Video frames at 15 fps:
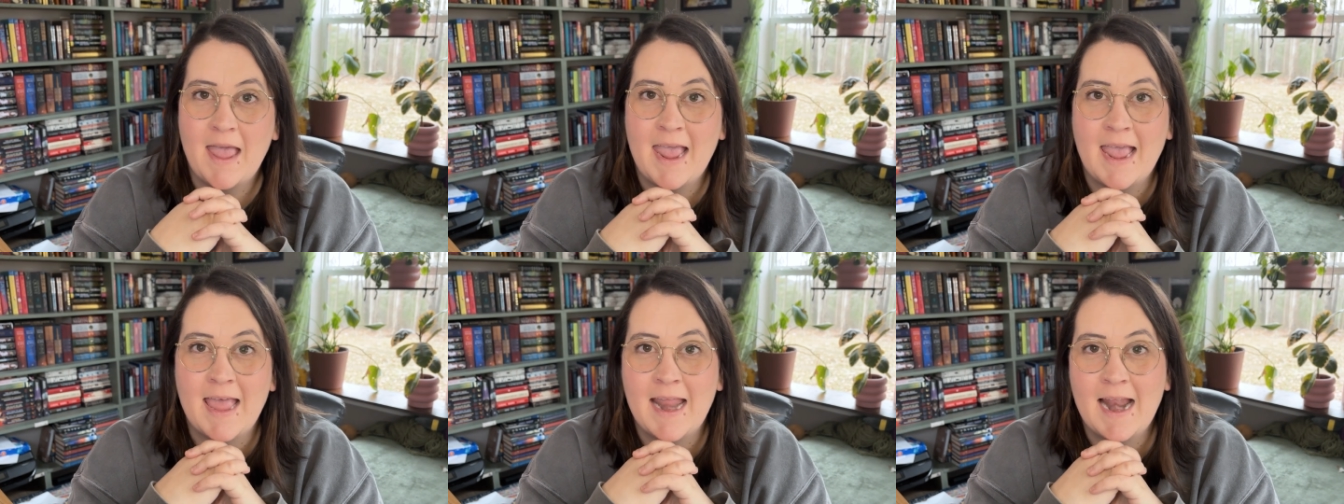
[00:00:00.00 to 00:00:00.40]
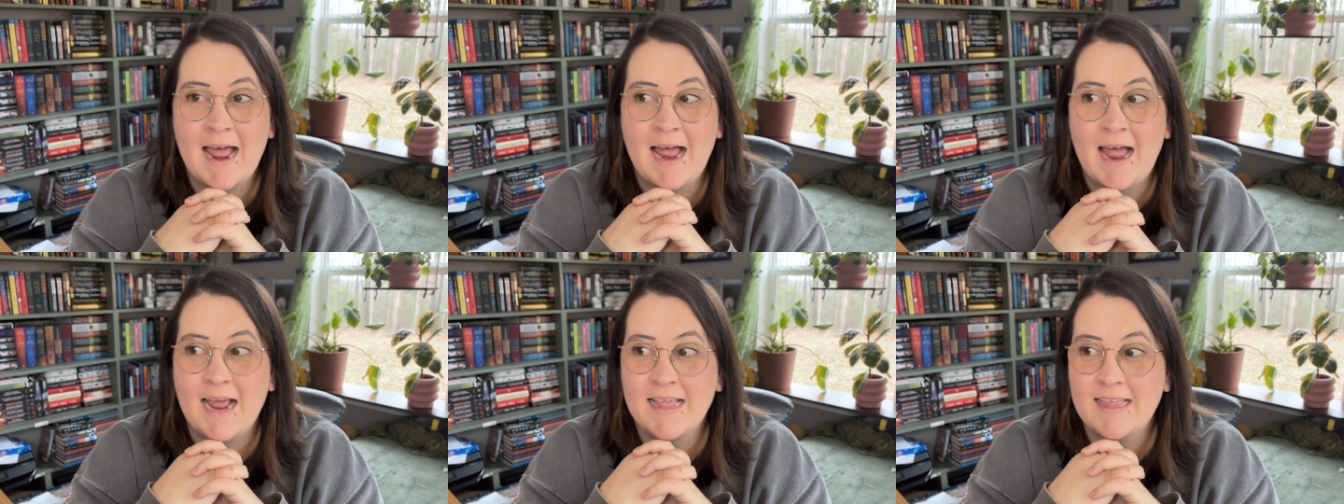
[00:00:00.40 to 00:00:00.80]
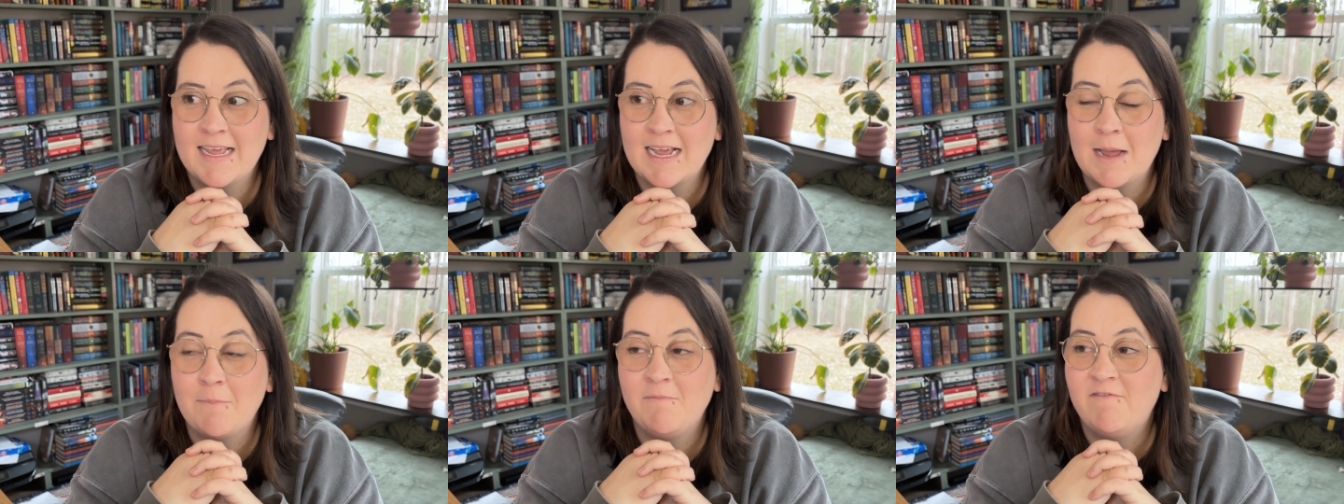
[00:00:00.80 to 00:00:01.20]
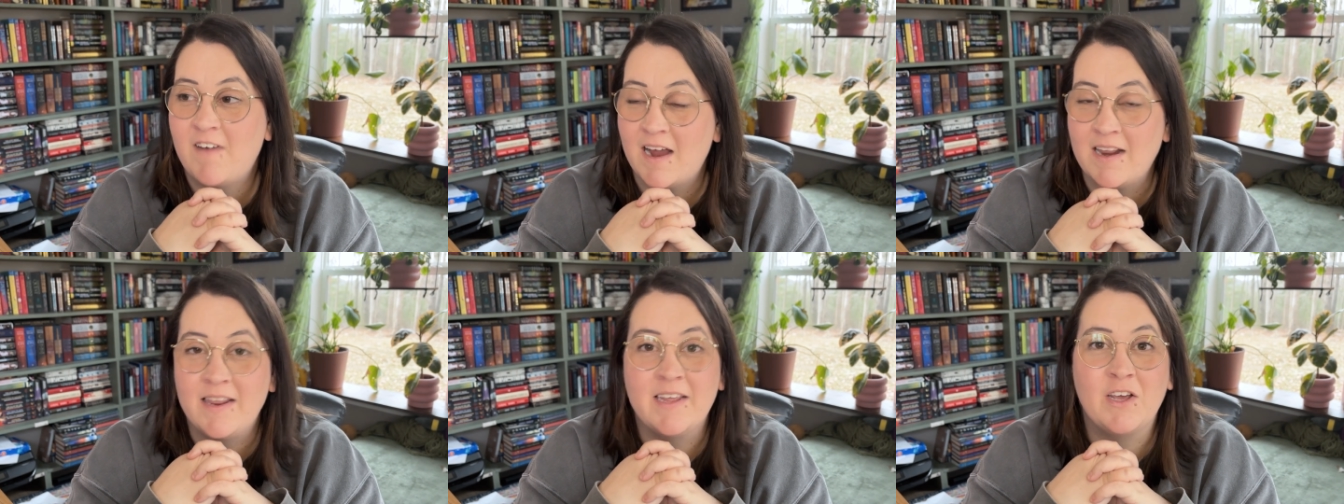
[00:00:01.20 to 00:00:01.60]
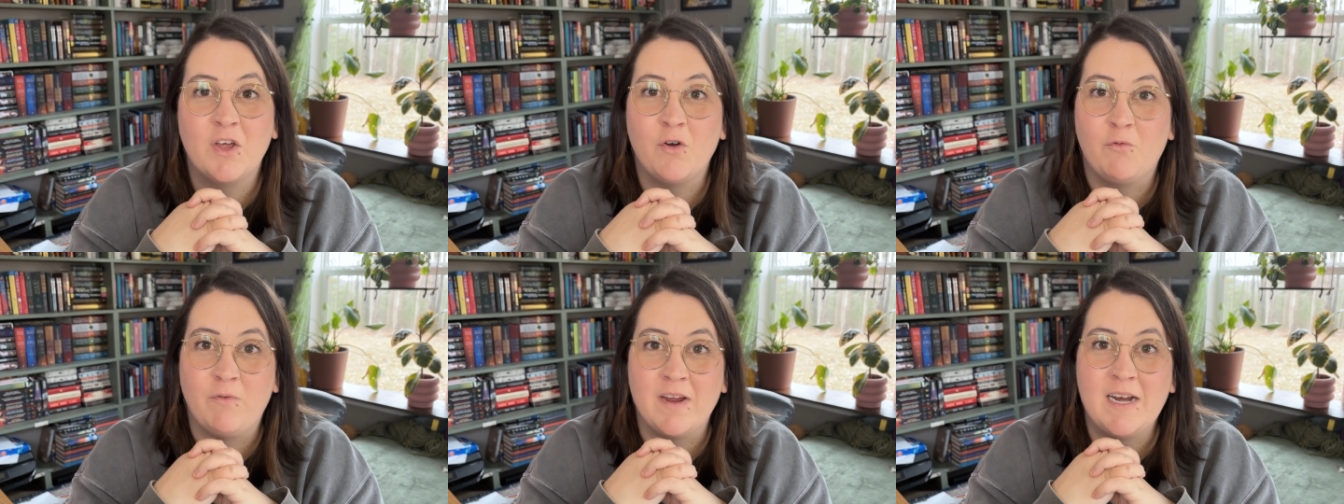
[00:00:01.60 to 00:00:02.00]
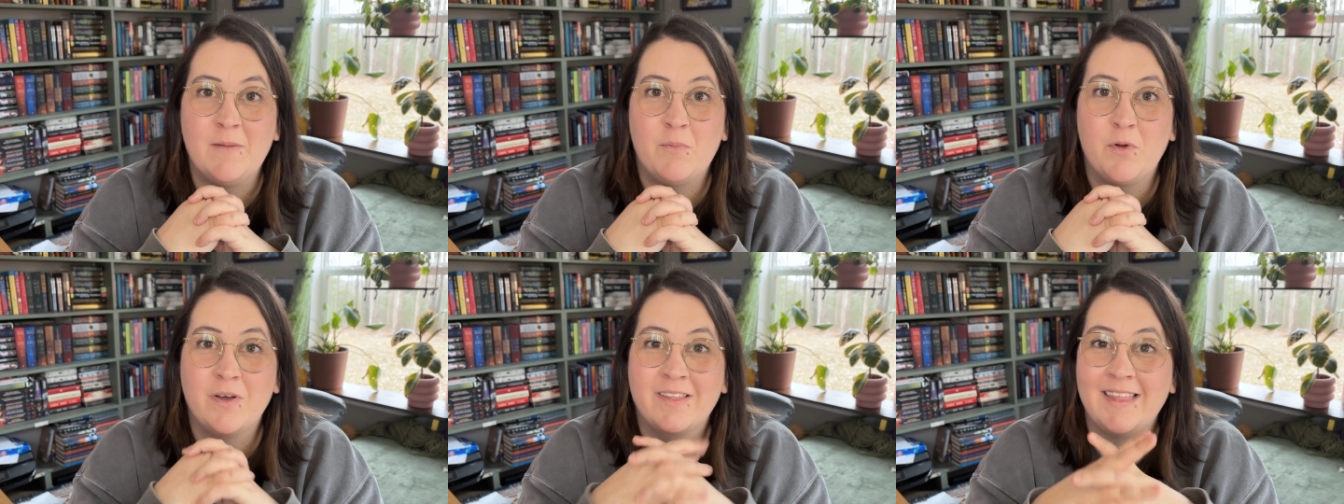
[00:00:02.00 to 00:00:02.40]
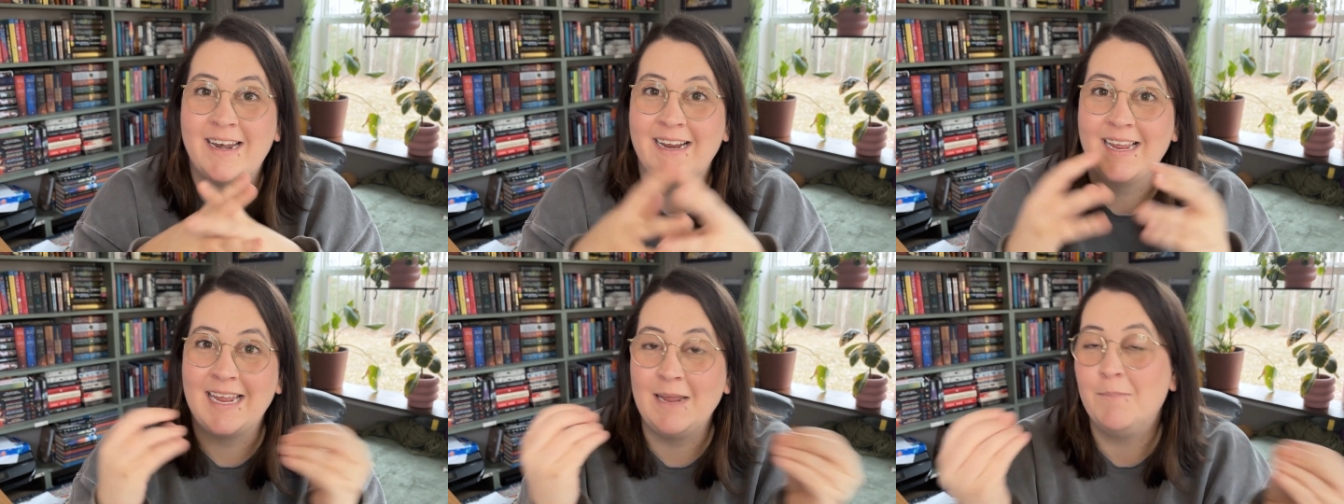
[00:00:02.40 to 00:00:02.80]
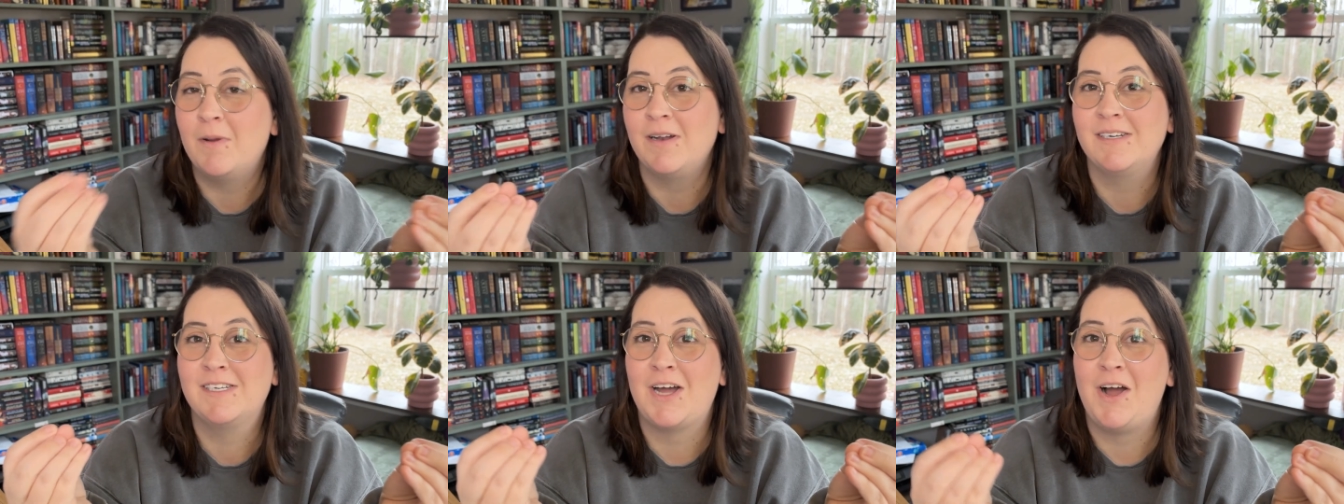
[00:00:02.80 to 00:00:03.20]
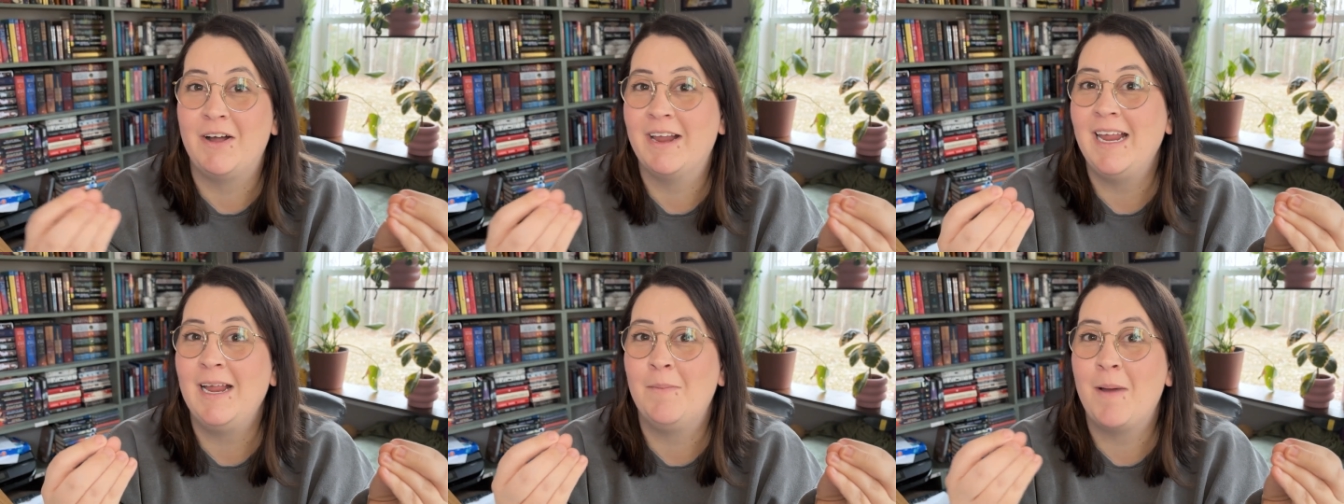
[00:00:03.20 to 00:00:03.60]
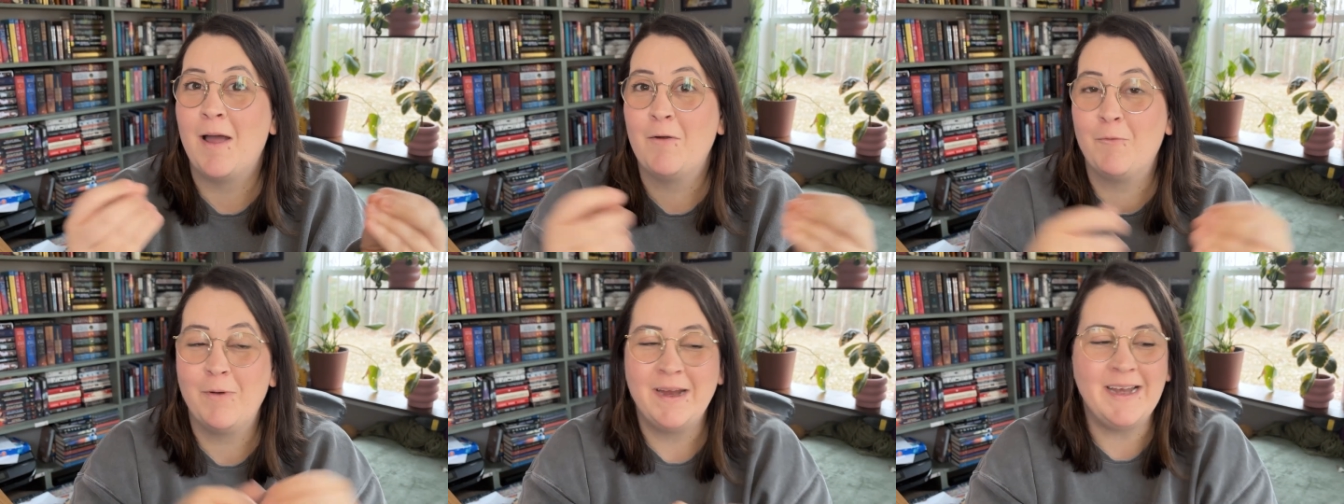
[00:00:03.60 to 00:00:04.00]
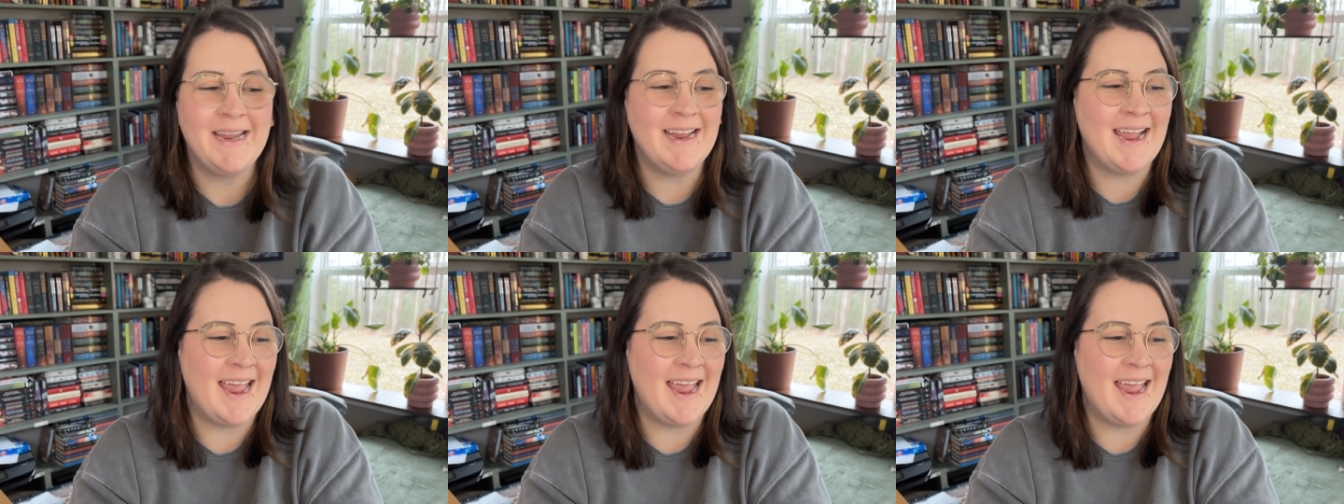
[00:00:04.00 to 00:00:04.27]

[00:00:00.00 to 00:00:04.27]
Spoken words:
and I think I'm finally going to read a book that I keep on talking about reading,